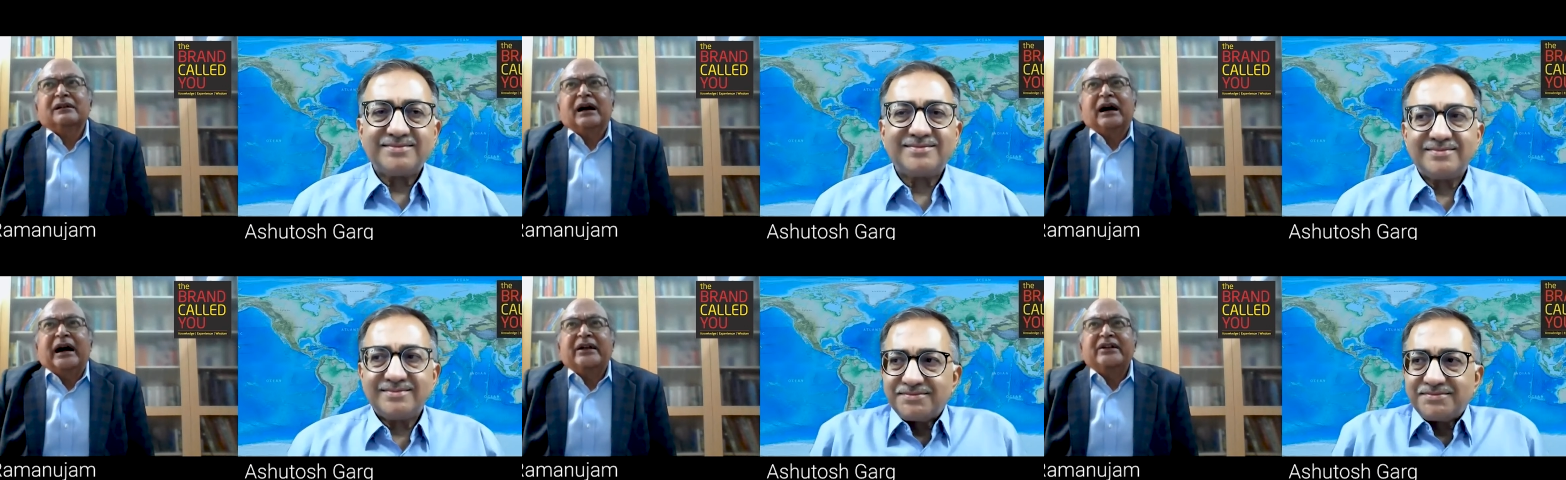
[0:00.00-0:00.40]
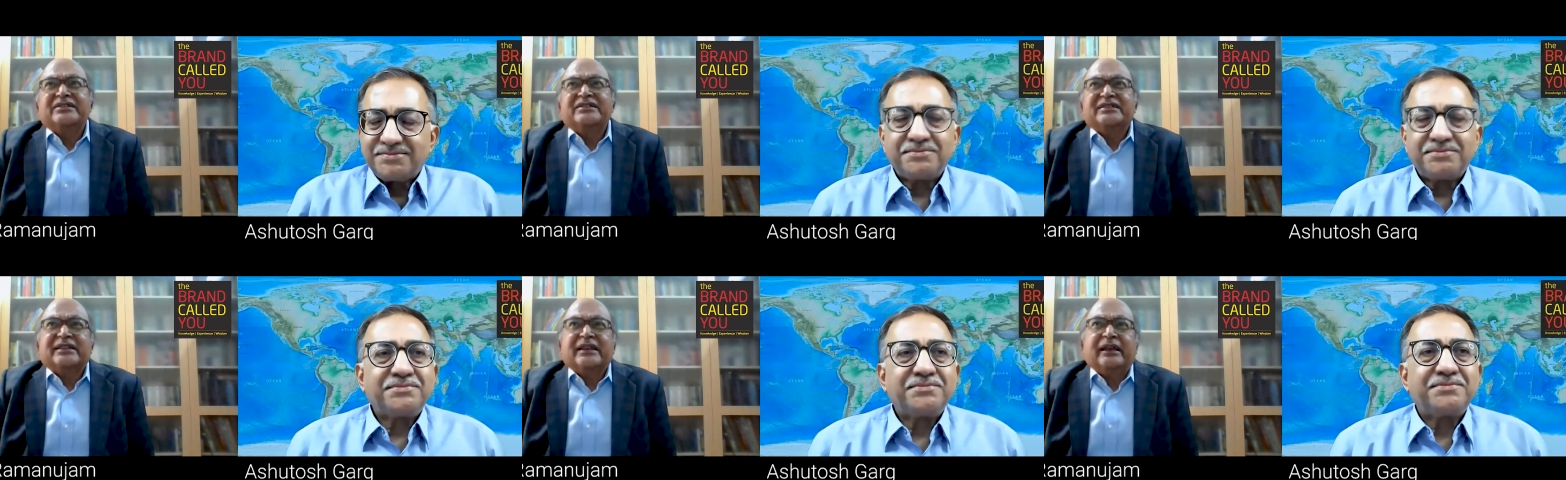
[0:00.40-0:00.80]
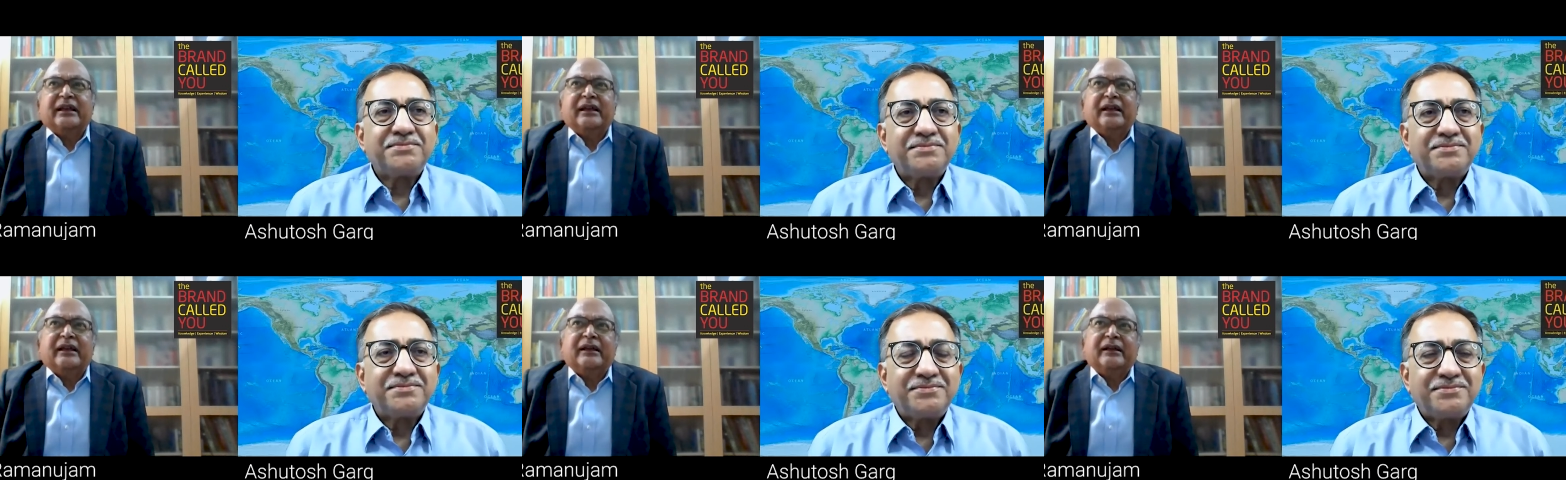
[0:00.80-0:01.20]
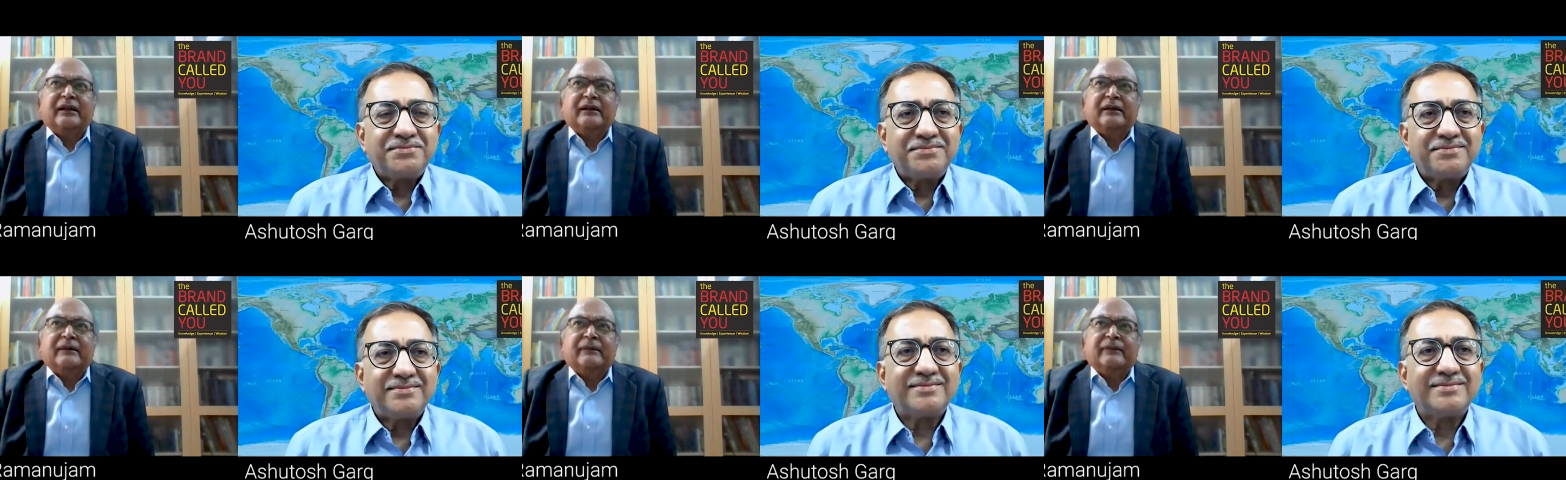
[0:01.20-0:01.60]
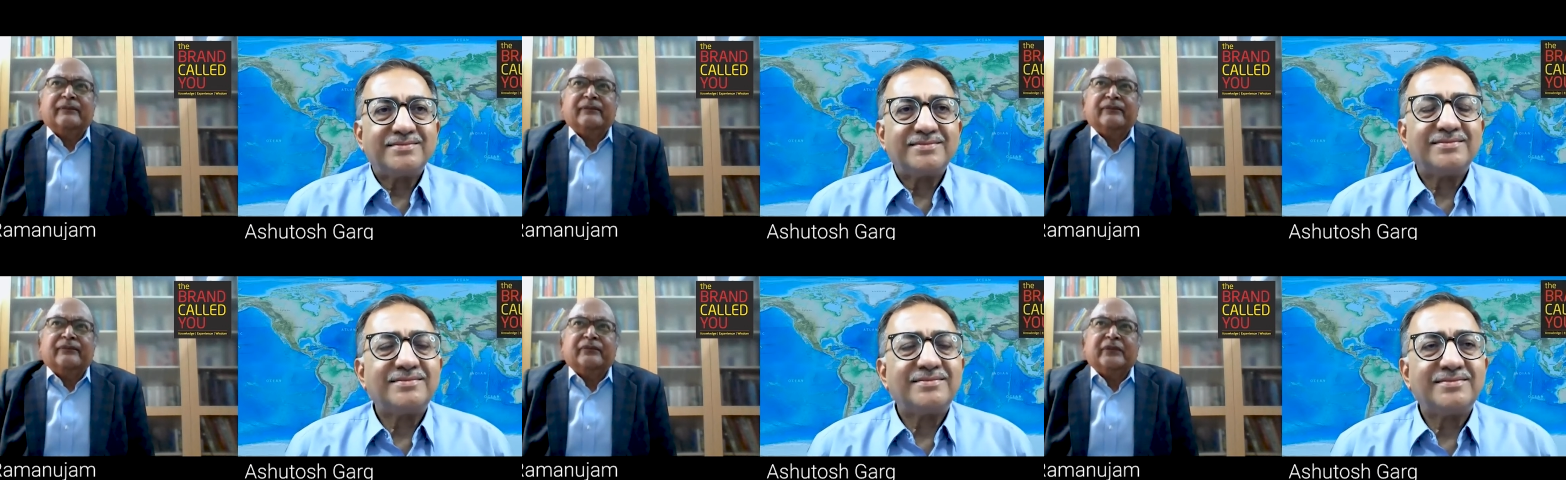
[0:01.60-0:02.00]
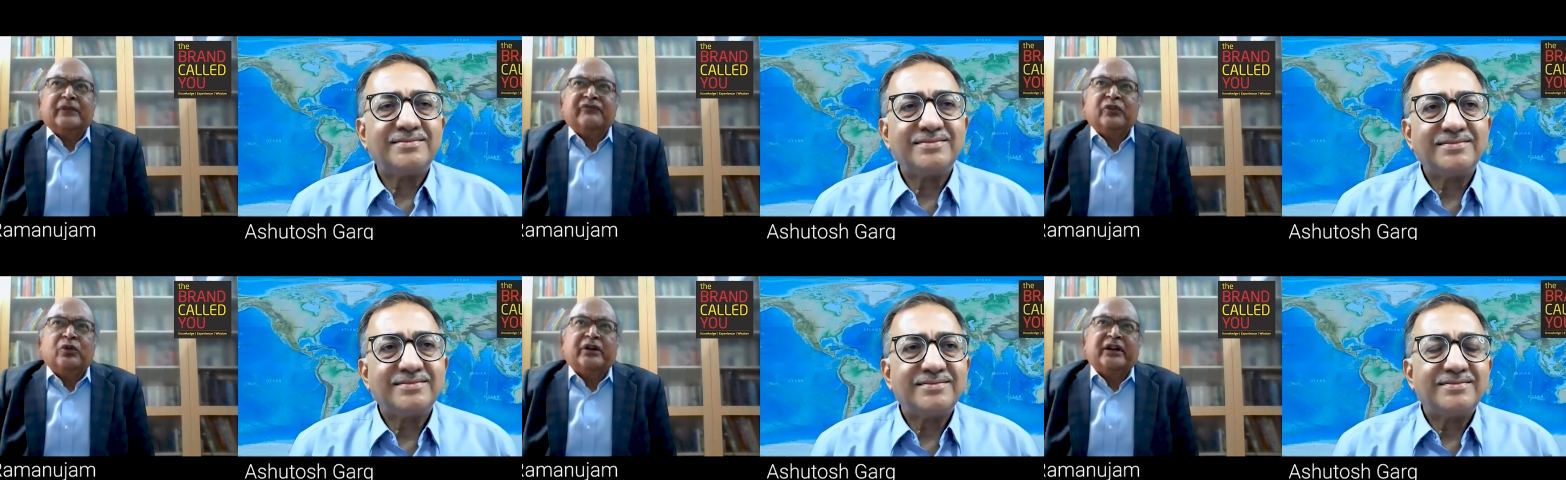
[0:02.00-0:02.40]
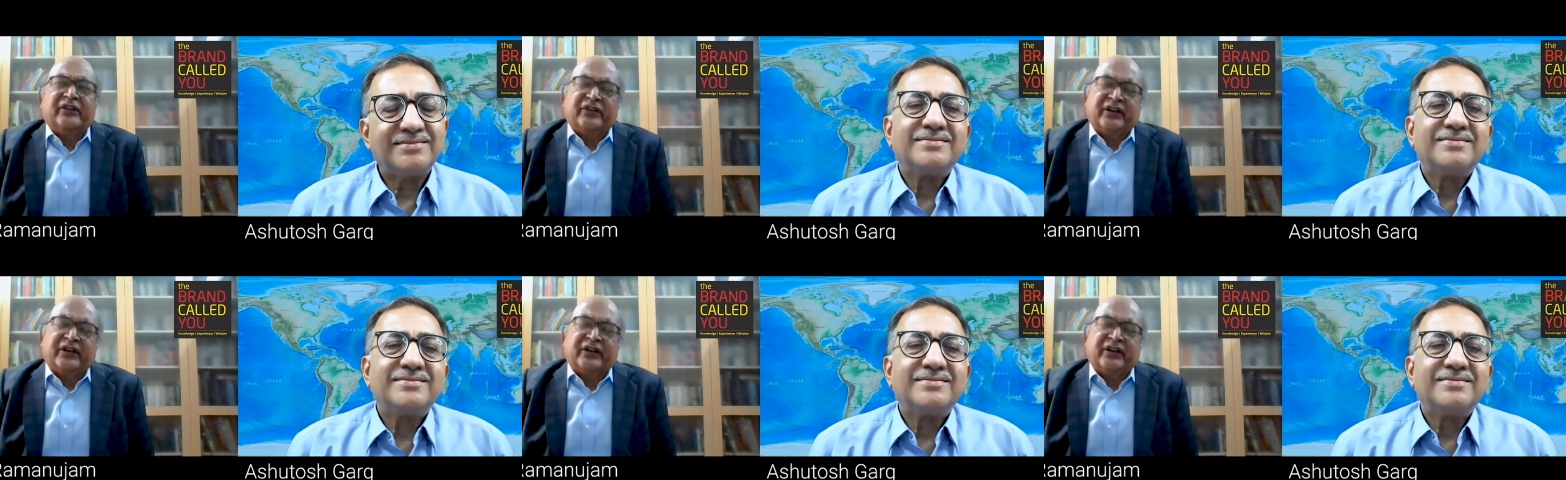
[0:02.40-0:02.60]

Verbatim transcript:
Speaker 1: I'd say if you look at